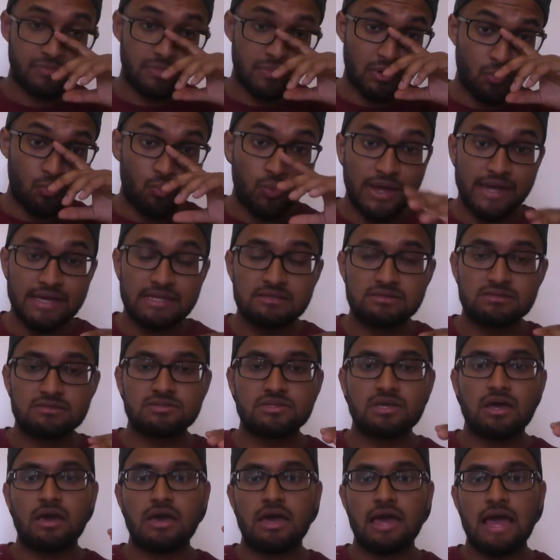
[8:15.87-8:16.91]
wind,
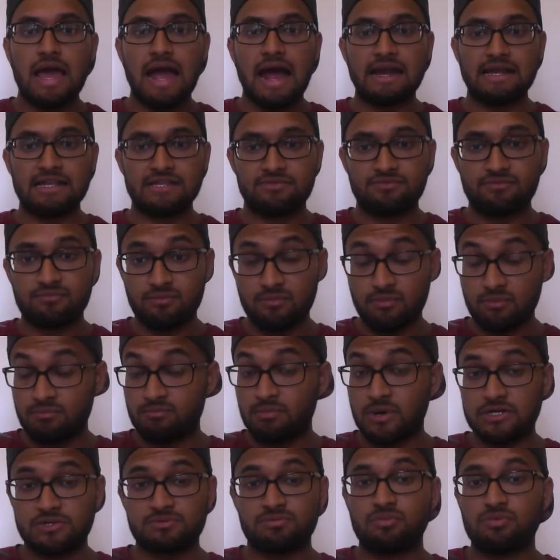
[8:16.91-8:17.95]
and it's
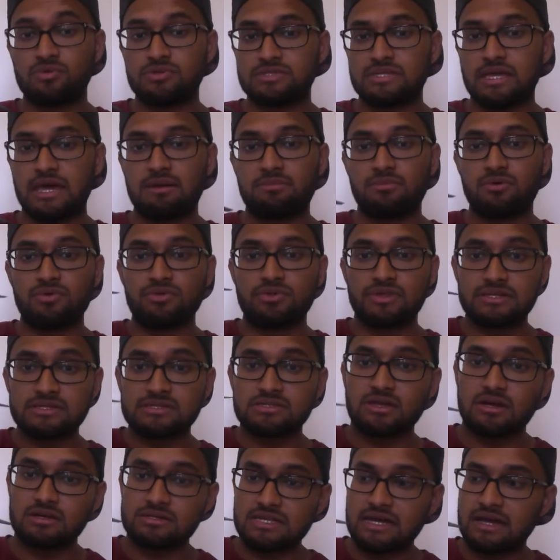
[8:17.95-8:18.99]
much more stable. This
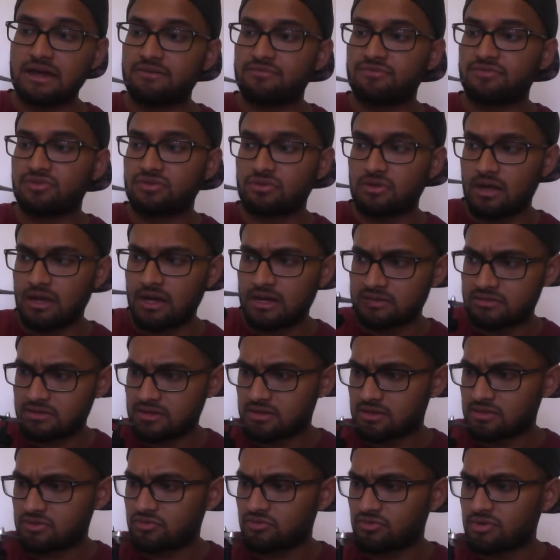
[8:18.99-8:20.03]
does have, I
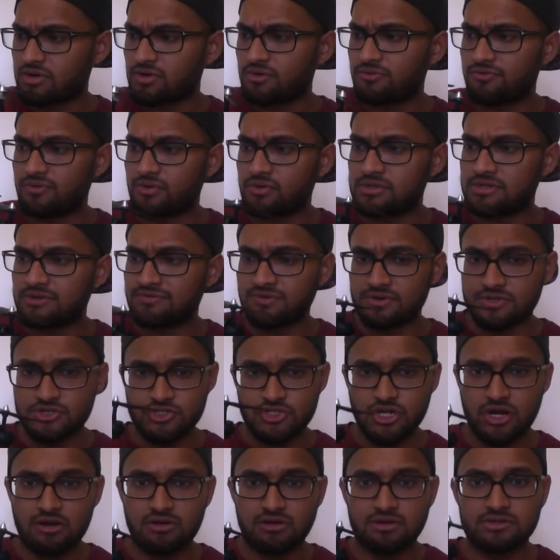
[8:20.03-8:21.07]
think, 3 or 4 different
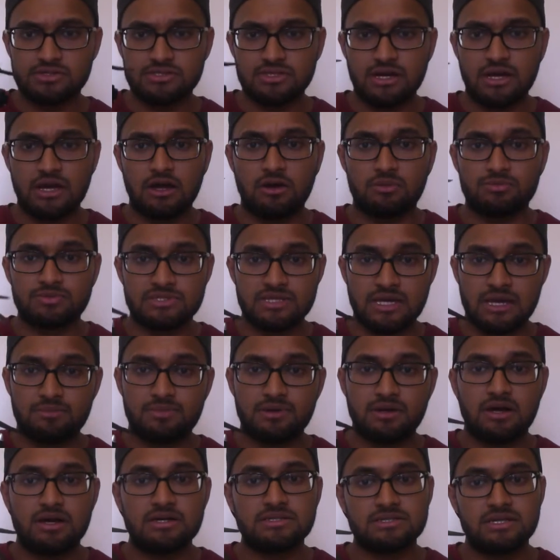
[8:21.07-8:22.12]
gyros to help
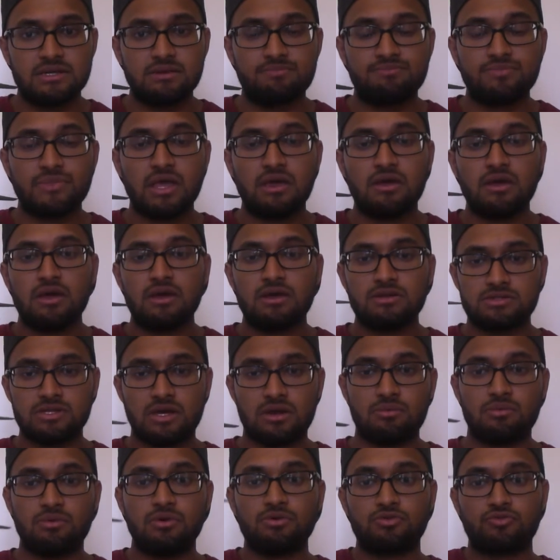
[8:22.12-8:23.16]
stabilize it, so
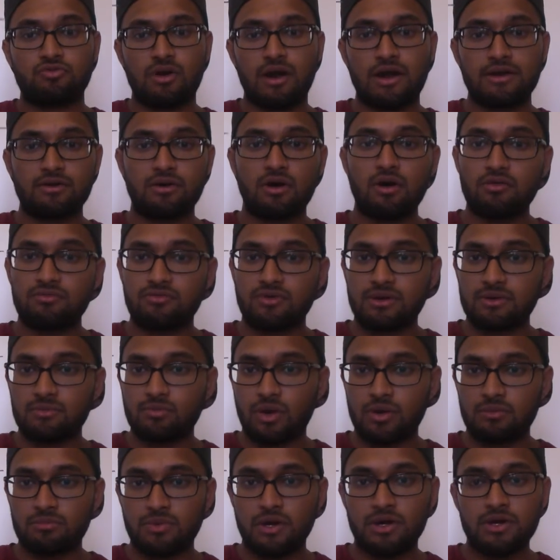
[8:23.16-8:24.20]
it will try and hover in
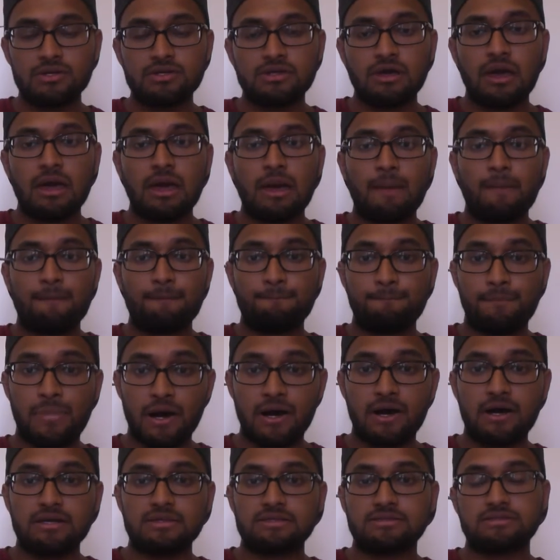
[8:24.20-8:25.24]
one mode.
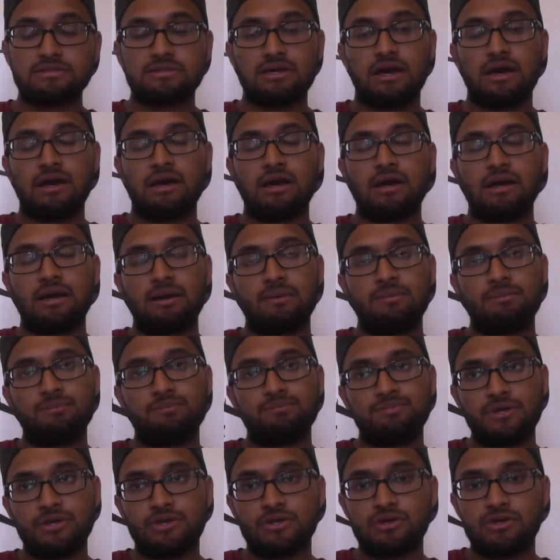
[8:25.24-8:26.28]
But
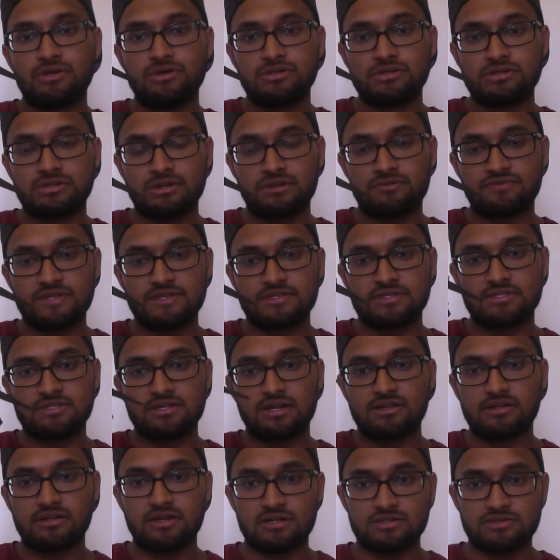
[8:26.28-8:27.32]
because if there's a
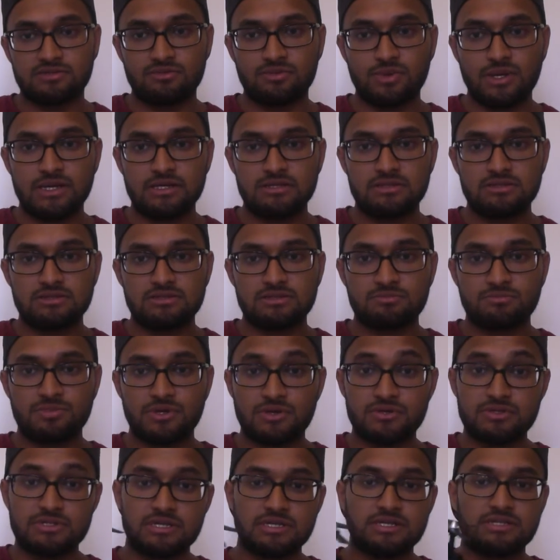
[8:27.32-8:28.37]
sudden gust of wind,
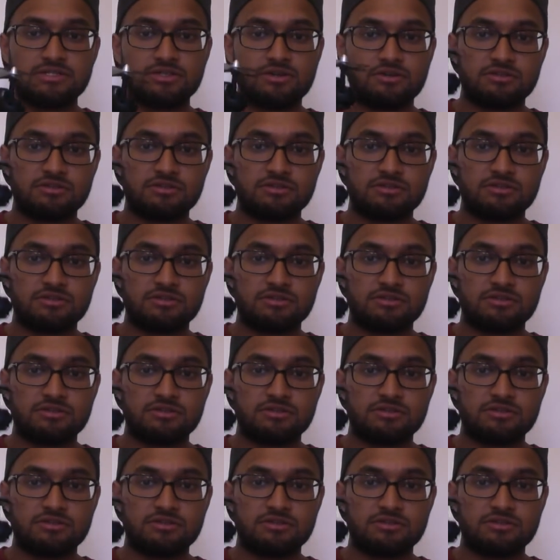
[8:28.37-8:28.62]
because it is